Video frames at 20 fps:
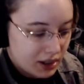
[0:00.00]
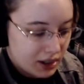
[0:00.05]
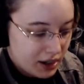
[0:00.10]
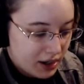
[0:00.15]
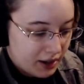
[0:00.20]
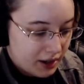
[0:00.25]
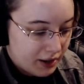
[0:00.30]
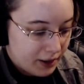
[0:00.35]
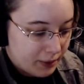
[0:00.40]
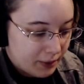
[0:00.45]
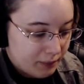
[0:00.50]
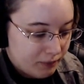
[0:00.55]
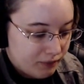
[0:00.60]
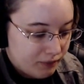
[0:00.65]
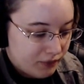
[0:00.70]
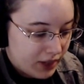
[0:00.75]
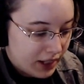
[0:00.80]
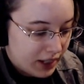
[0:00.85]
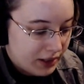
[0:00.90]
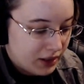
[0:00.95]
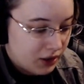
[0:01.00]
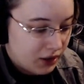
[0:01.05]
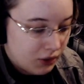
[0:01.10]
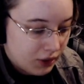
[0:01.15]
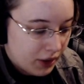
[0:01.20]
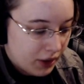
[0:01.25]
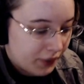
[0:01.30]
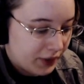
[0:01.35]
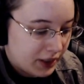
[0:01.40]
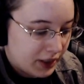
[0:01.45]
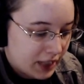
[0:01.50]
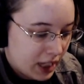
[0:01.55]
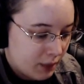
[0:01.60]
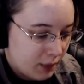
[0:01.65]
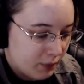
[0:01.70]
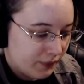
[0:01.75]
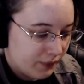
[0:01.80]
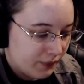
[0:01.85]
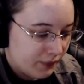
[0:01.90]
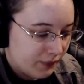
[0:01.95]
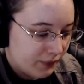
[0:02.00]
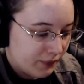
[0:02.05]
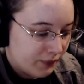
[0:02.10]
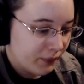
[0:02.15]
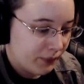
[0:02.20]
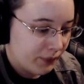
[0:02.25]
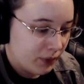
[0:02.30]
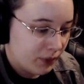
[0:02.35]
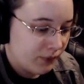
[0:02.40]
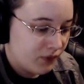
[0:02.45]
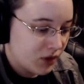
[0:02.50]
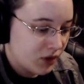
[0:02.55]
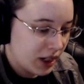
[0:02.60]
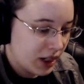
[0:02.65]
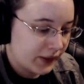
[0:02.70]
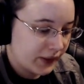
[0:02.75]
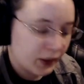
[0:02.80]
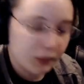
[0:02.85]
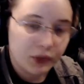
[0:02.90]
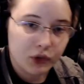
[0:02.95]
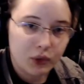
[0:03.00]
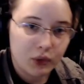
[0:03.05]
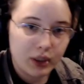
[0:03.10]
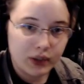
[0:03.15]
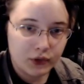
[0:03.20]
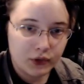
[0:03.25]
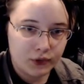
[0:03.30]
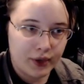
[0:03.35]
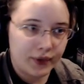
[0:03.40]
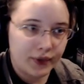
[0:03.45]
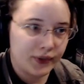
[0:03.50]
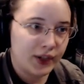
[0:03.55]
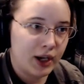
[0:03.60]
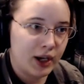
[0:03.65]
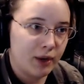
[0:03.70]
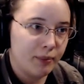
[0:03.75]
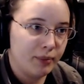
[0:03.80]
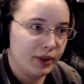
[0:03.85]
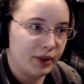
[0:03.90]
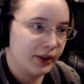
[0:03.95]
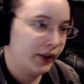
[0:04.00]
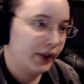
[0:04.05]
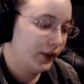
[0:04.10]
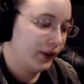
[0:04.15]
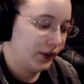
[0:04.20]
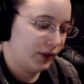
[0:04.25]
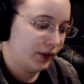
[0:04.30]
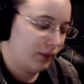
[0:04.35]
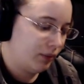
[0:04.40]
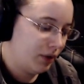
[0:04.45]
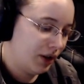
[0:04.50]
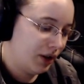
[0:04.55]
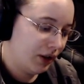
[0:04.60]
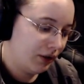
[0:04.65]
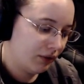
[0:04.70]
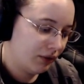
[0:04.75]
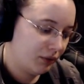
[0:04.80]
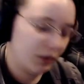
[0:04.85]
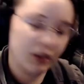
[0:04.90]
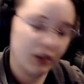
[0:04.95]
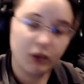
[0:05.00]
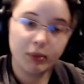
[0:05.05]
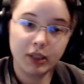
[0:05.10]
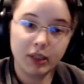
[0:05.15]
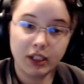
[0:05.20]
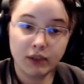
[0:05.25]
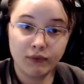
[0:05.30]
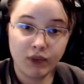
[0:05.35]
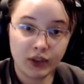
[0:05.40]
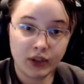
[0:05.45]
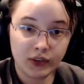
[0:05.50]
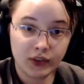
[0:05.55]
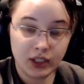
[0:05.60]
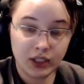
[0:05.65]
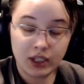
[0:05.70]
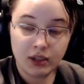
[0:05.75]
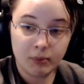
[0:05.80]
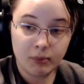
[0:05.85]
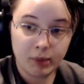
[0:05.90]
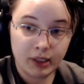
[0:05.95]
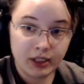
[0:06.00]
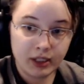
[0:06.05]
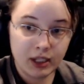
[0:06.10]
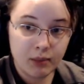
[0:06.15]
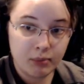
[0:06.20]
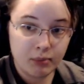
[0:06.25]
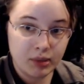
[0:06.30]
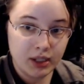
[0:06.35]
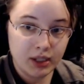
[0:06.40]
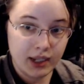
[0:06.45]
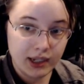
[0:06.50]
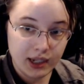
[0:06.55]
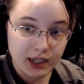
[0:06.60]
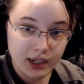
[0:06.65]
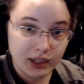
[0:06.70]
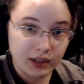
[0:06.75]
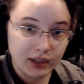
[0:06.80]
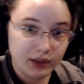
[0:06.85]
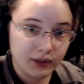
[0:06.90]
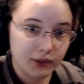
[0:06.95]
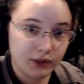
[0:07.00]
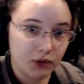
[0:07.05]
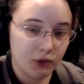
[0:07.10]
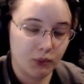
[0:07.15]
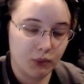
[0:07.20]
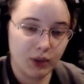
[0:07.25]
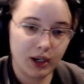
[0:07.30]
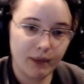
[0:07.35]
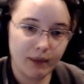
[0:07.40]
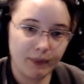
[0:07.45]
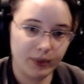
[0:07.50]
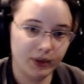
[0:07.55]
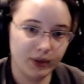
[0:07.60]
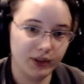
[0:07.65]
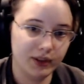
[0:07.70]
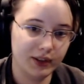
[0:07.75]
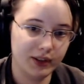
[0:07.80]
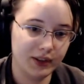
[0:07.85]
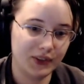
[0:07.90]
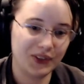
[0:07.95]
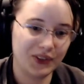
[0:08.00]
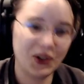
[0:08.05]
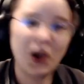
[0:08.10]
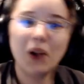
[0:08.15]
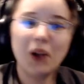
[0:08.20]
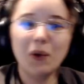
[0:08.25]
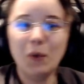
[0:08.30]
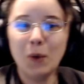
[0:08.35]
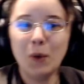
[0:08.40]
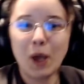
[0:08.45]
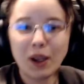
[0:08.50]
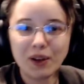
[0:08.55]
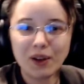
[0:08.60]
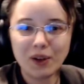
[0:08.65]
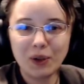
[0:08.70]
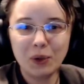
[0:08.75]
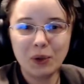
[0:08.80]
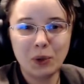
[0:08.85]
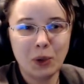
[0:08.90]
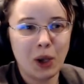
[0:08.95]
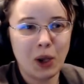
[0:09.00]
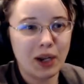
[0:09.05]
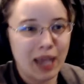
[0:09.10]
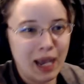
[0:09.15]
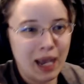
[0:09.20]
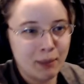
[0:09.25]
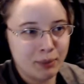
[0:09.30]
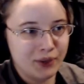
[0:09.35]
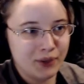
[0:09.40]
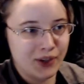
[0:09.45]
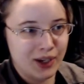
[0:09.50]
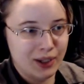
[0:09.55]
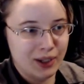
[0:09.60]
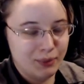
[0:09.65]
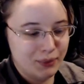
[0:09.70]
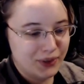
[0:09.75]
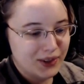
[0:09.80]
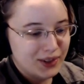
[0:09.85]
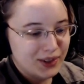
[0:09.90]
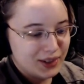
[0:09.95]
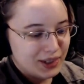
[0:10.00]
And, you know, nothing came of it. But for a few days, I was quite stressed out because, you know, when you're being investigated by the MPAA or whatever, it's not happy times.